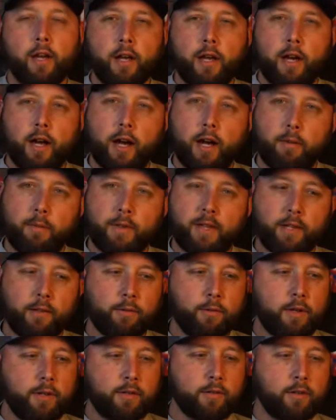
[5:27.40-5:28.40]
But that's
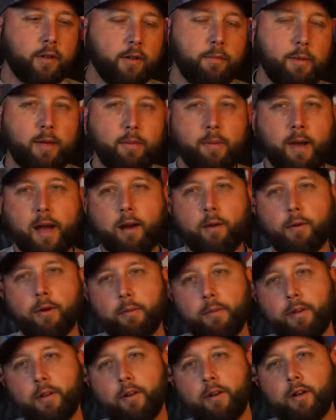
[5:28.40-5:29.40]
what it's going to be about. We're
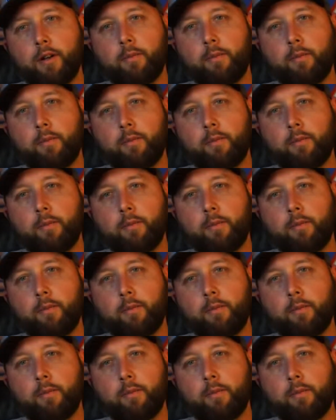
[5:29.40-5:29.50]
going to be talking